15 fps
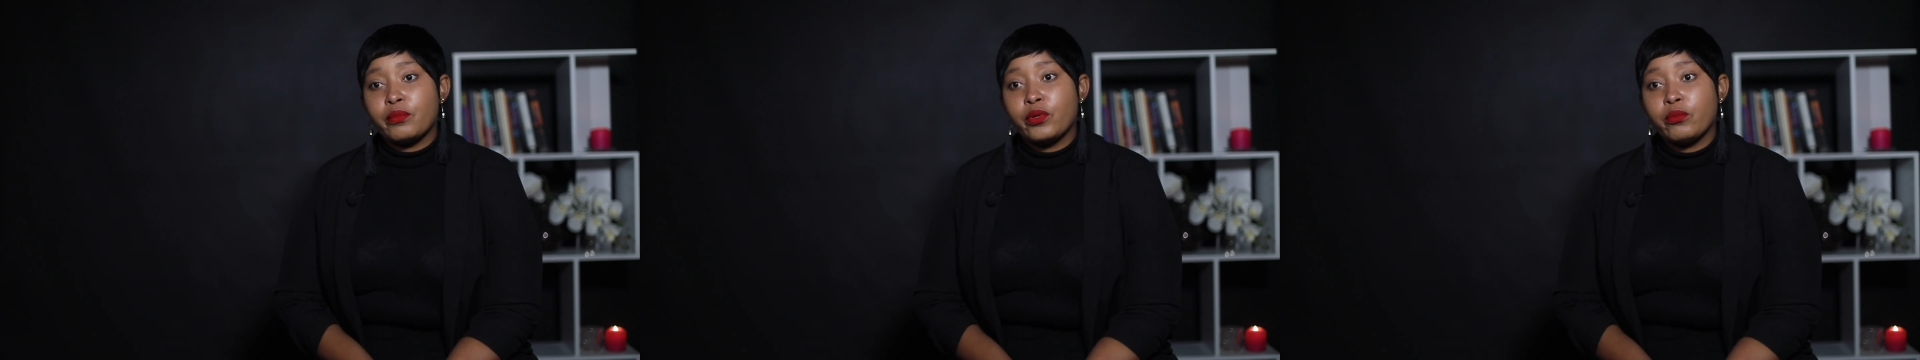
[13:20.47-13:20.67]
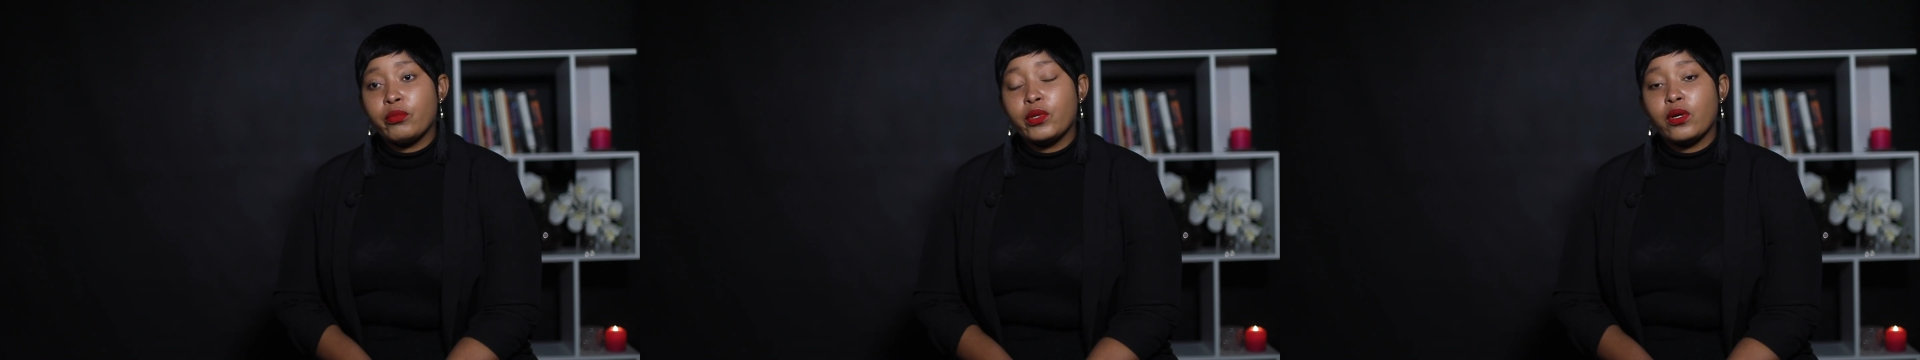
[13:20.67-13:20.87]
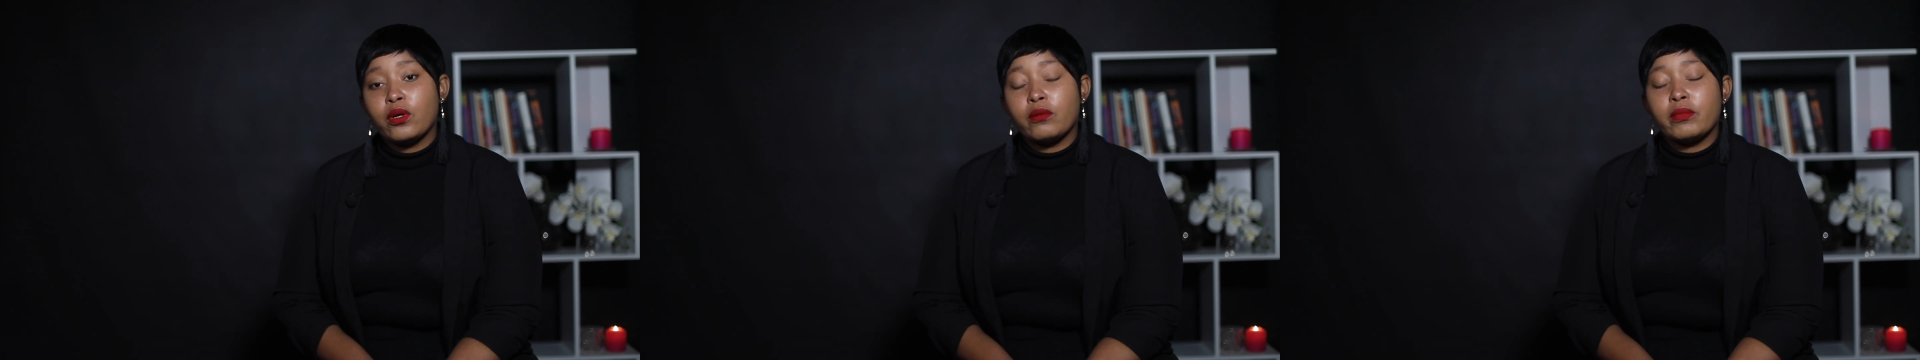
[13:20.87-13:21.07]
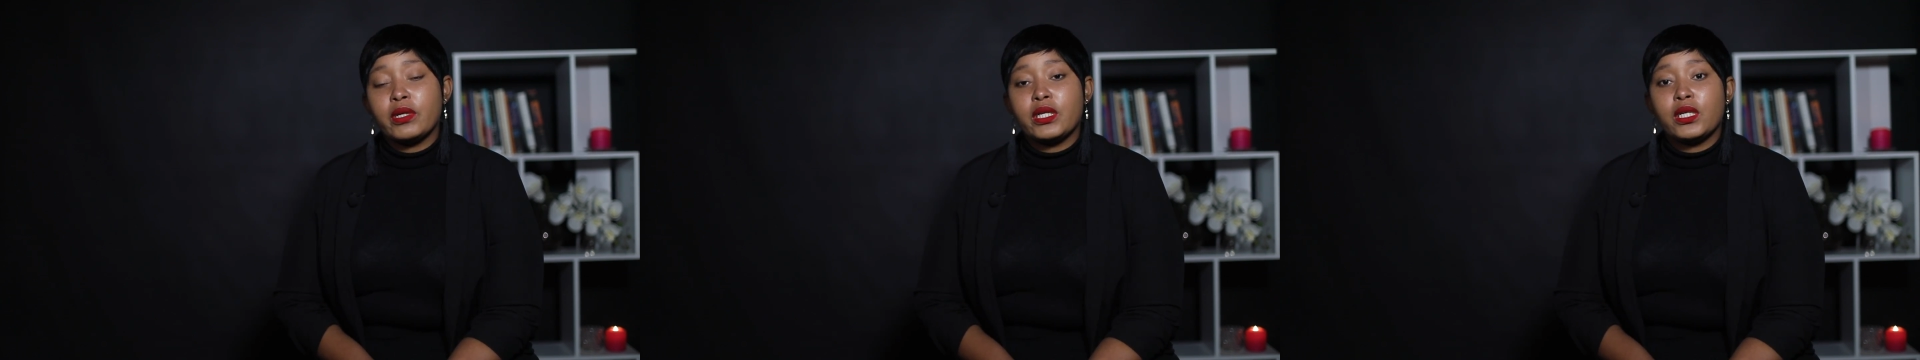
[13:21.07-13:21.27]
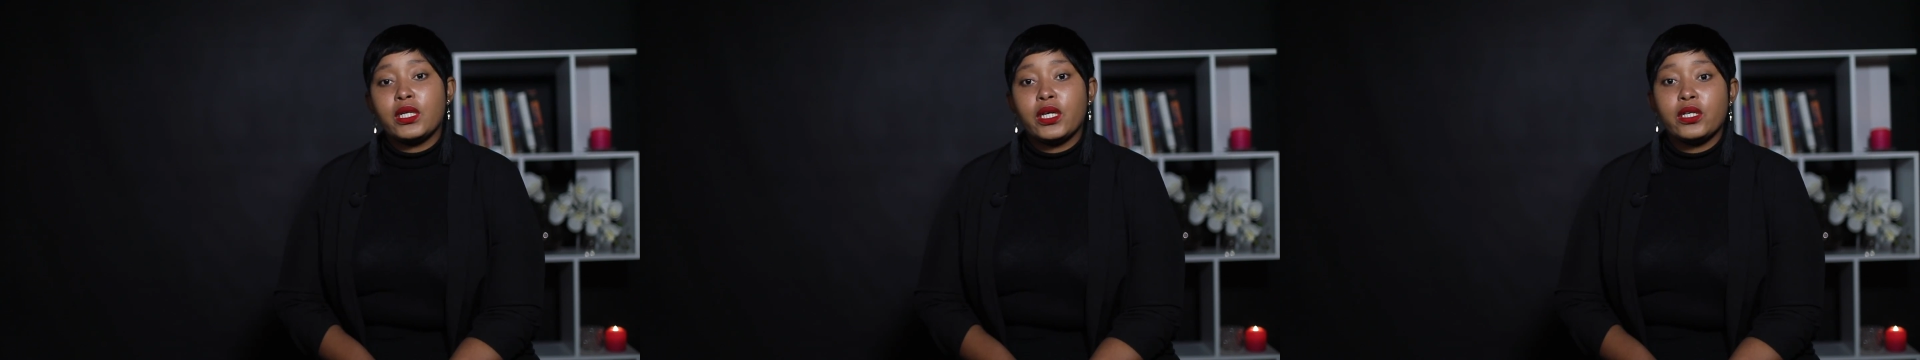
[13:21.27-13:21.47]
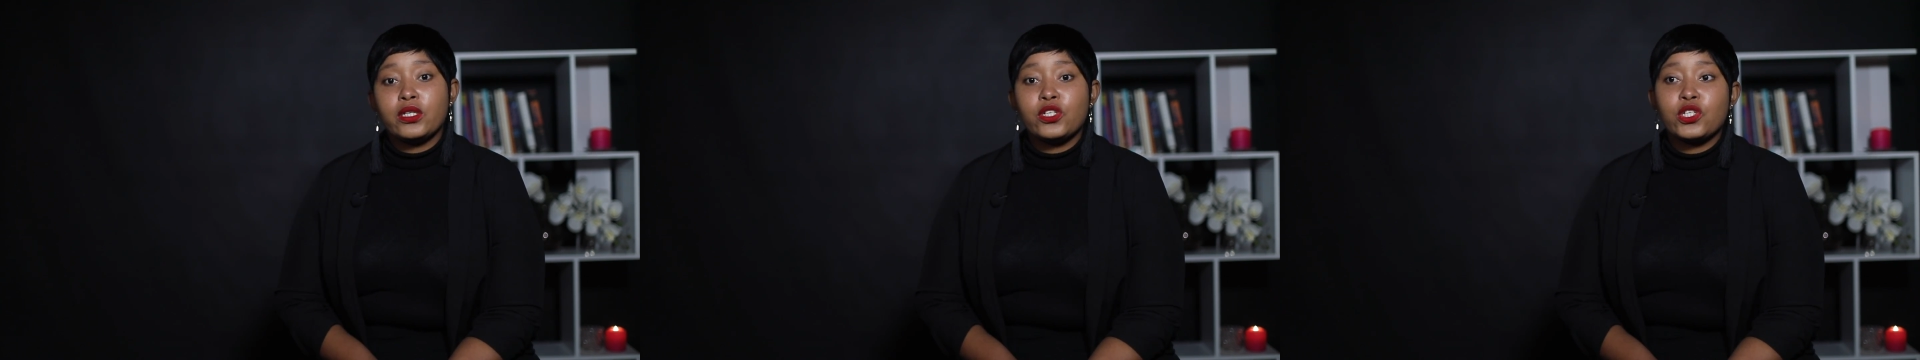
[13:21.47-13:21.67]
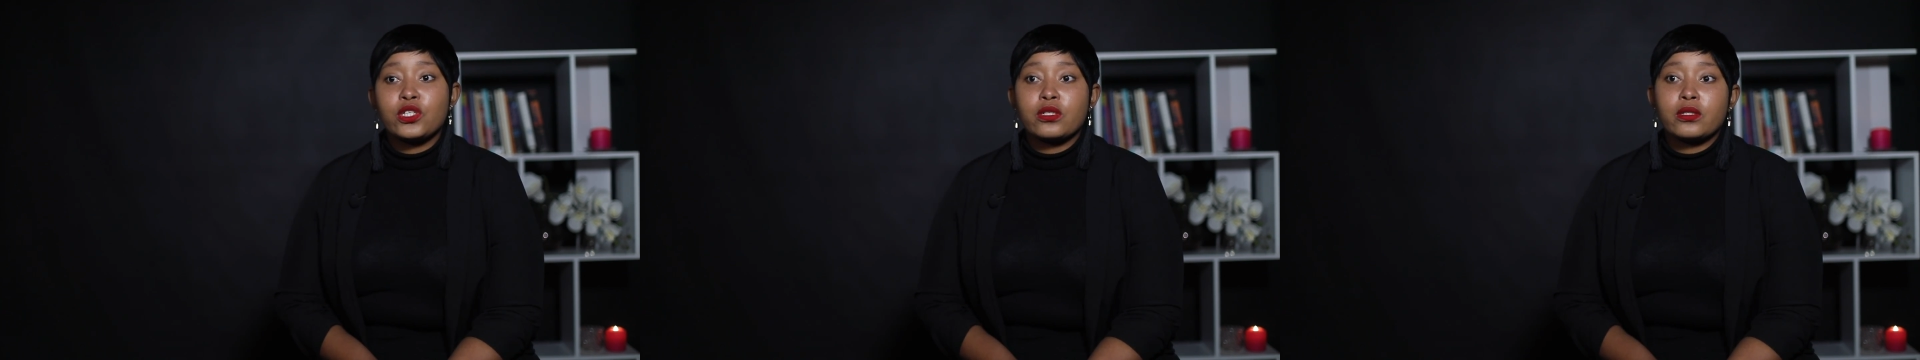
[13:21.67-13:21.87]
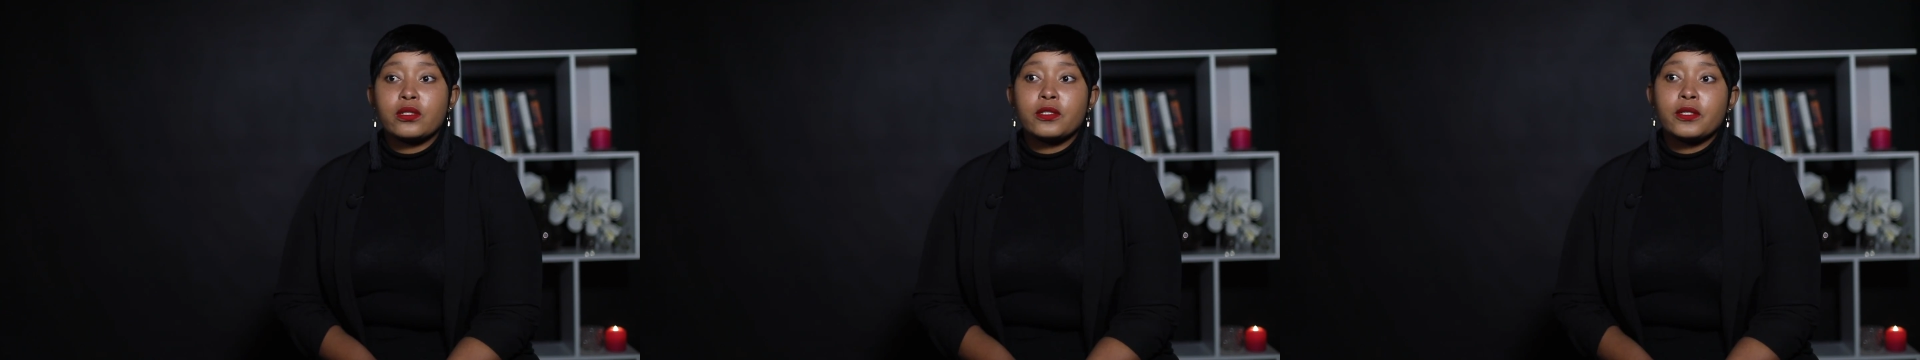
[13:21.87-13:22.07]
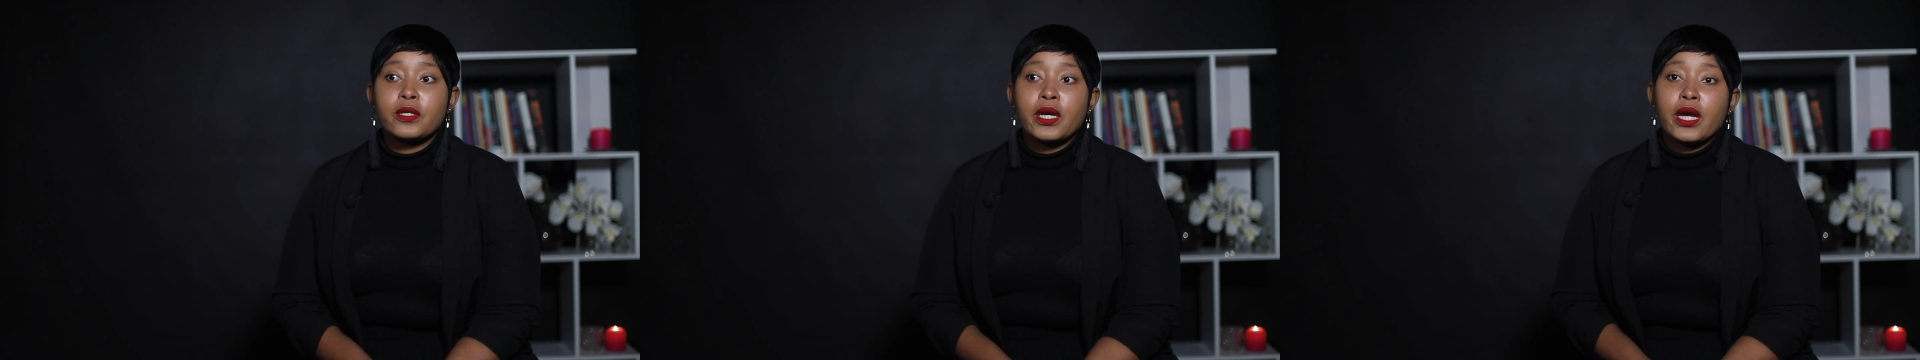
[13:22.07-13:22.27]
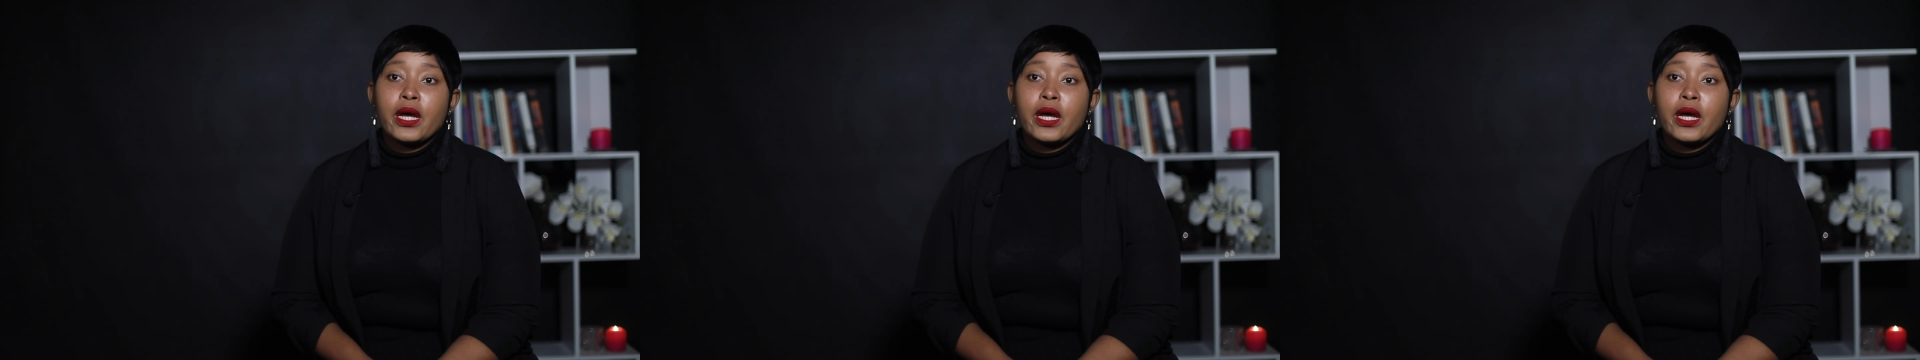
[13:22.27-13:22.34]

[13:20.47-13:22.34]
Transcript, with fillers: put me on medication